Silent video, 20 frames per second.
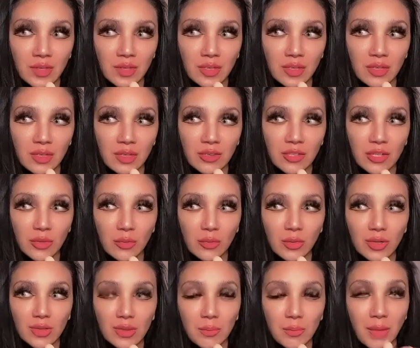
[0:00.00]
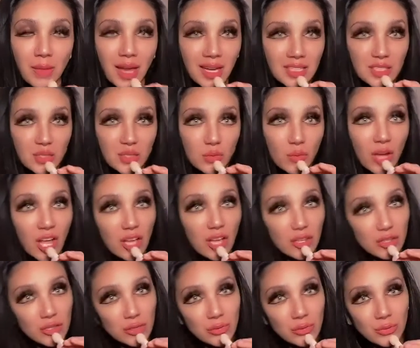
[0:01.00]
You know, you don't want the bag to wear
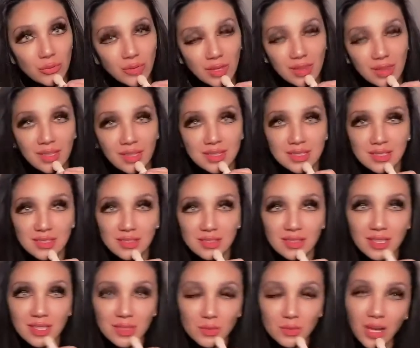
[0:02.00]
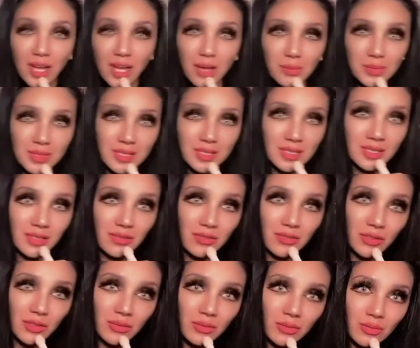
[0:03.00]
you, and that's what happens
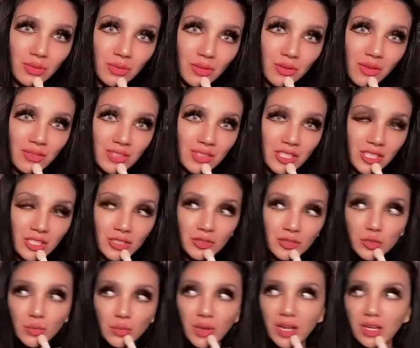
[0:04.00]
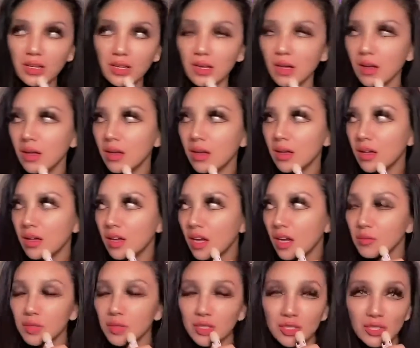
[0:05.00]
if you have a huge bag.
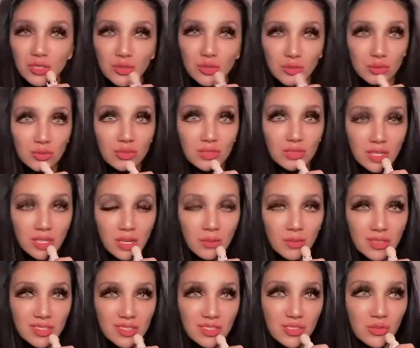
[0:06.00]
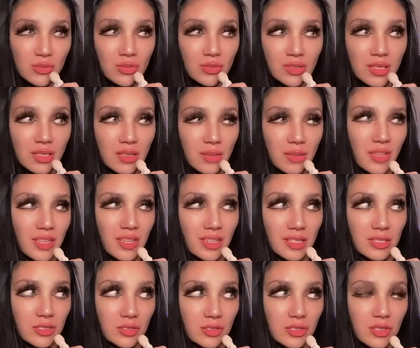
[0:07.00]
I'm not short, I'm not tally, I'm not like
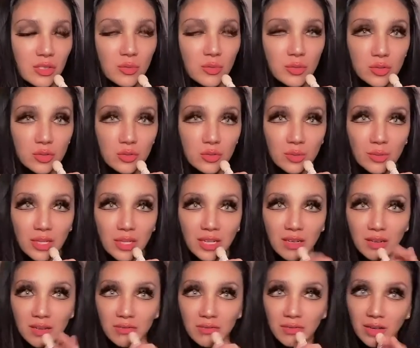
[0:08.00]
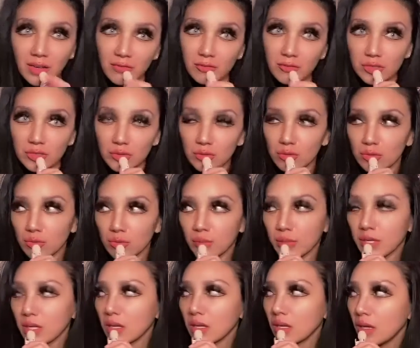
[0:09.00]
super tall, I'm like kind of average tall,
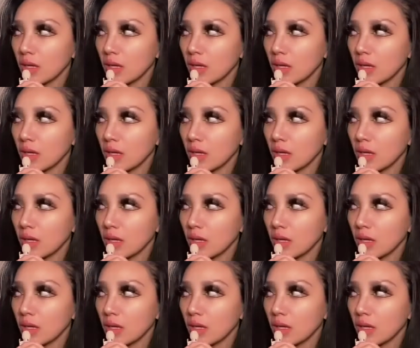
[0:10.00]
but